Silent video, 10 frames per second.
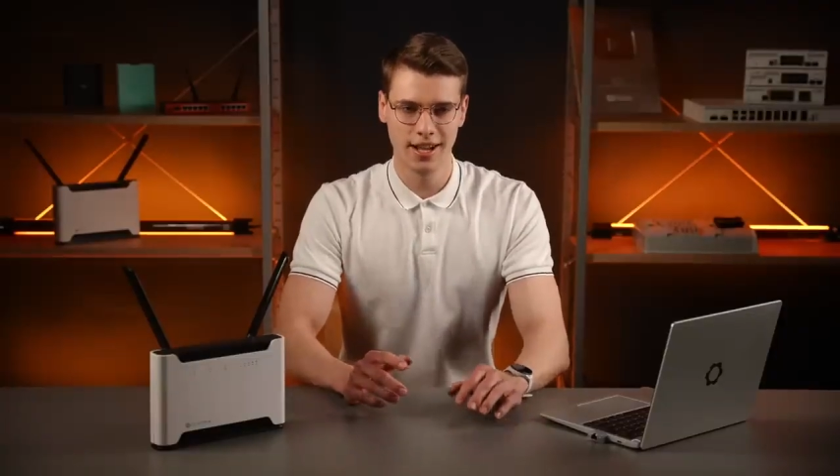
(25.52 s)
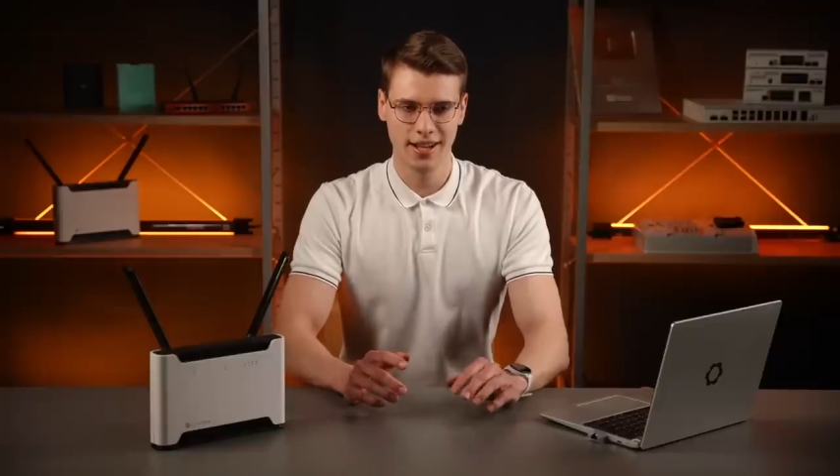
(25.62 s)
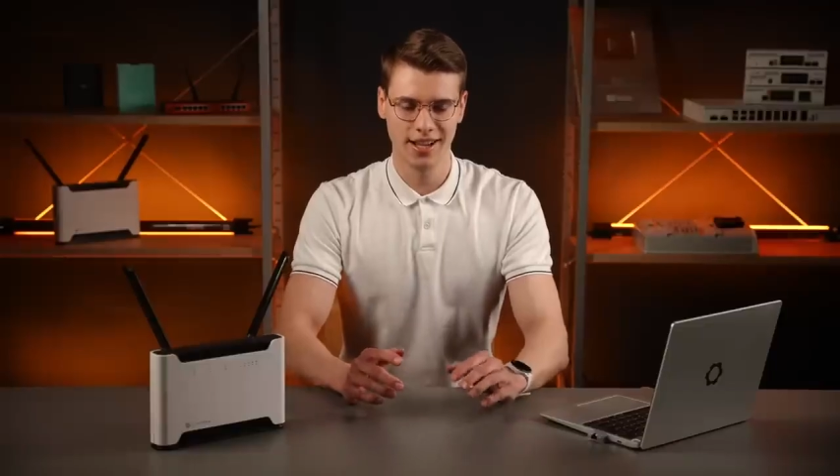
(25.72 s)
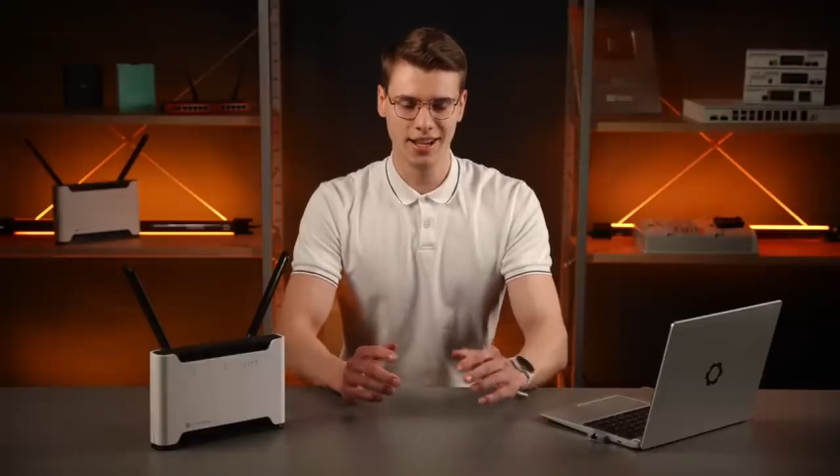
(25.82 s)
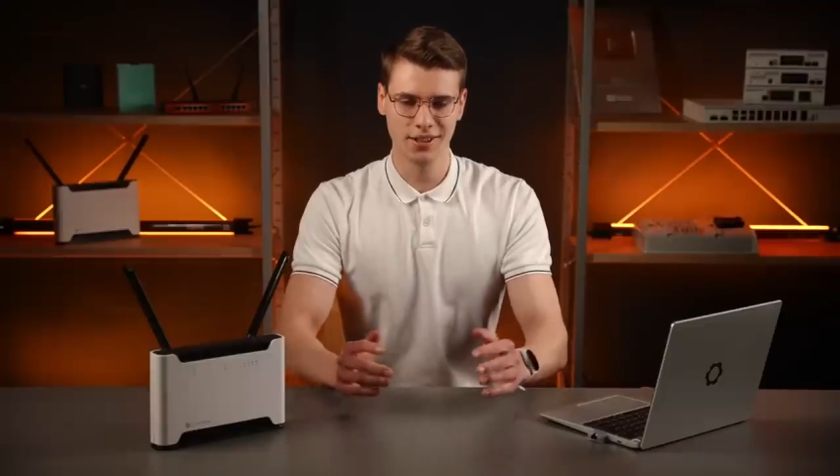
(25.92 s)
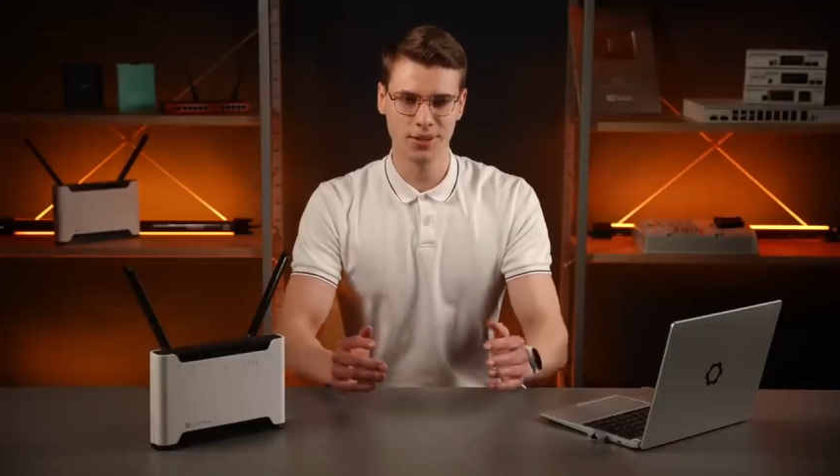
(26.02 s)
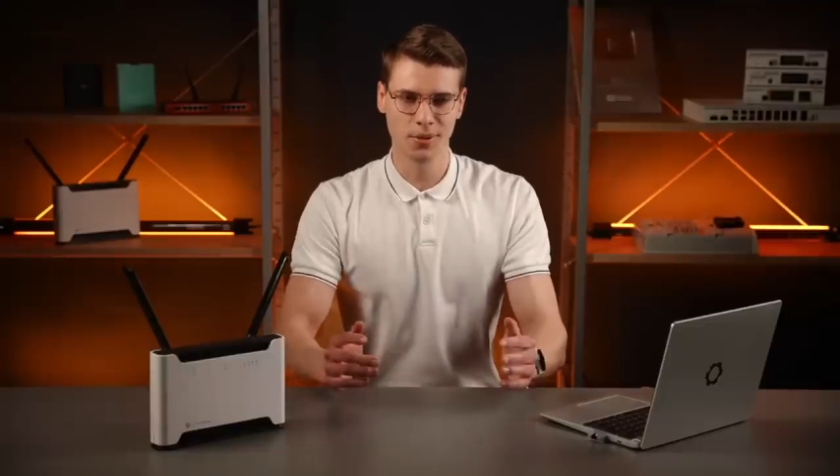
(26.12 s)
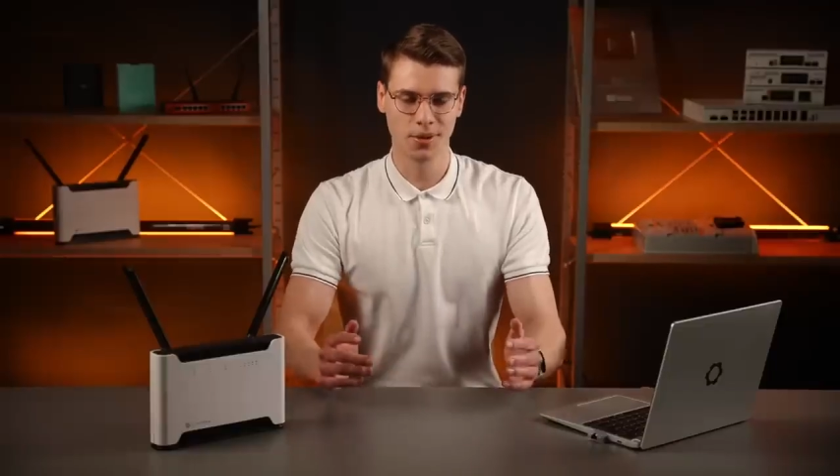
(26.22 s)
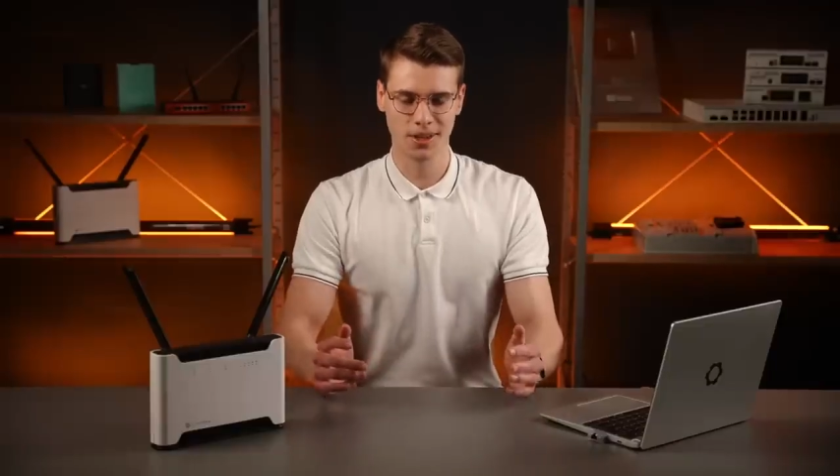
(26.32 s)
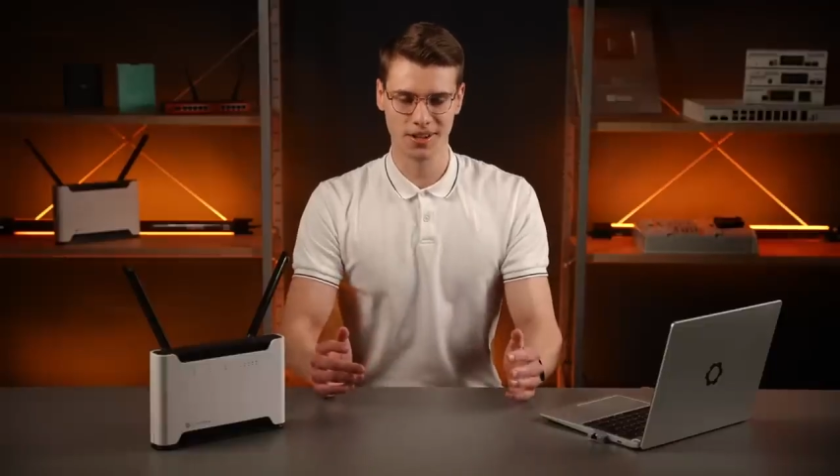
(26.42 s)
And
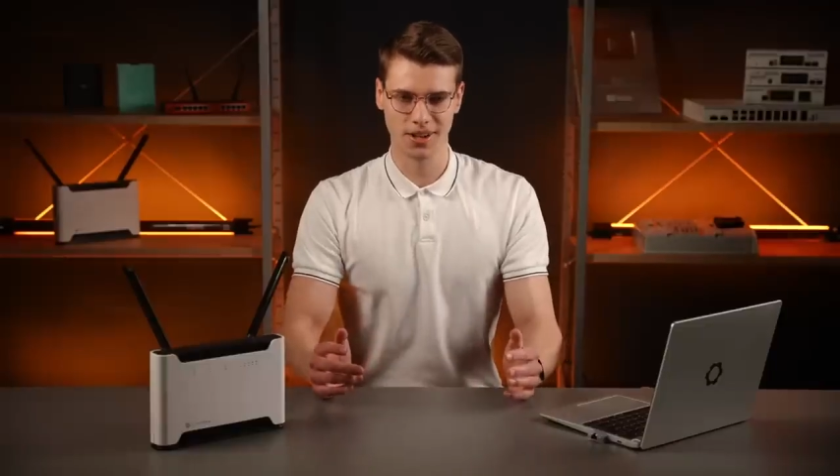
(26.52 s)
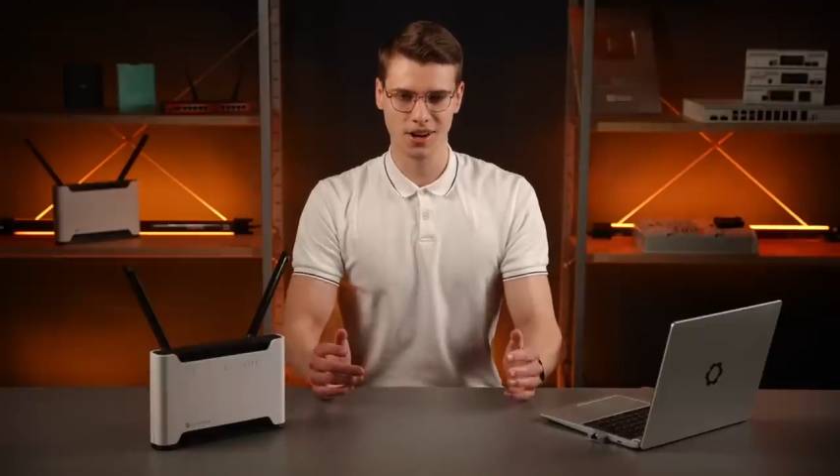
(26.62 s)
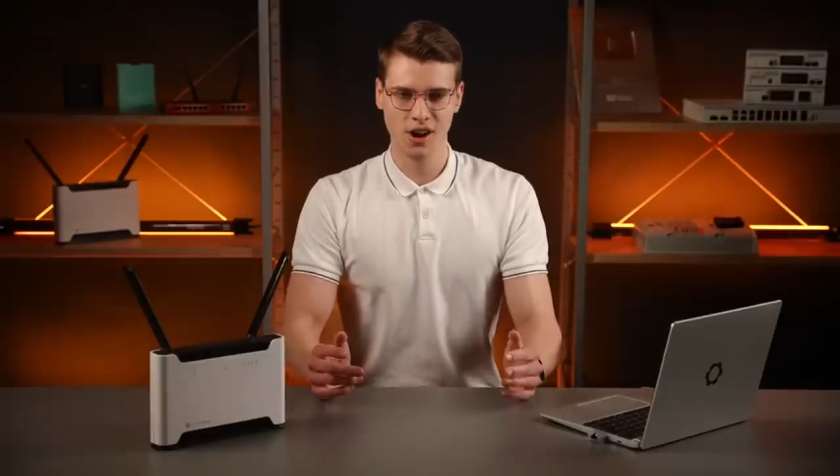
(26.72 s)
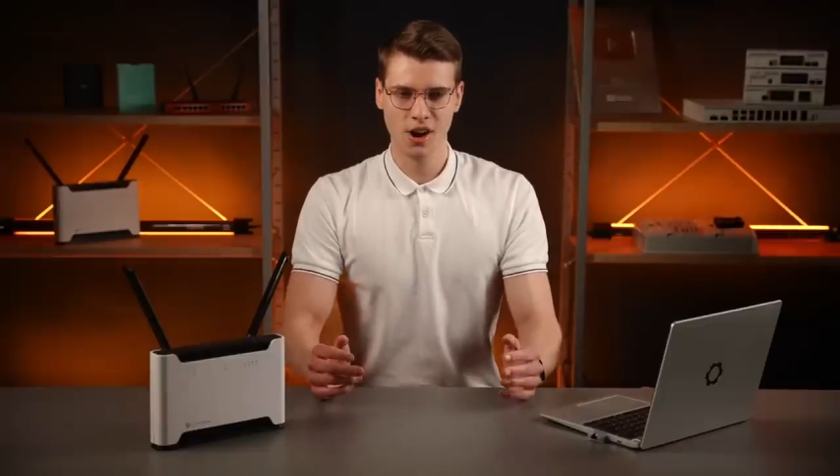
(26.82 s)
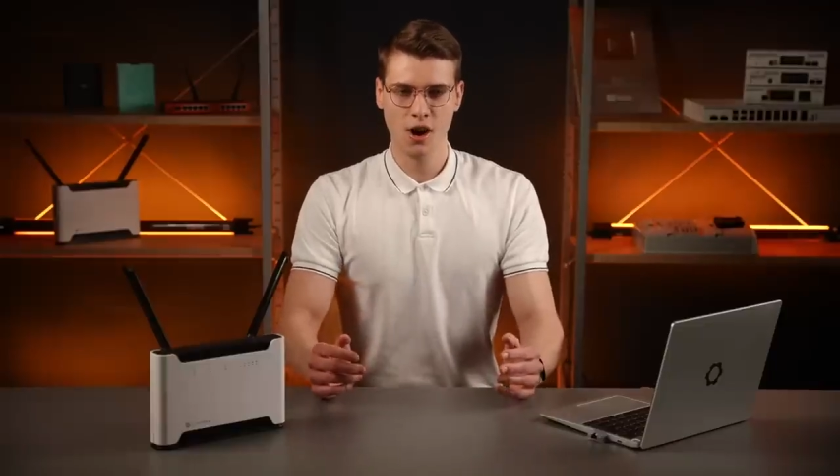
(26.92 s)
you think,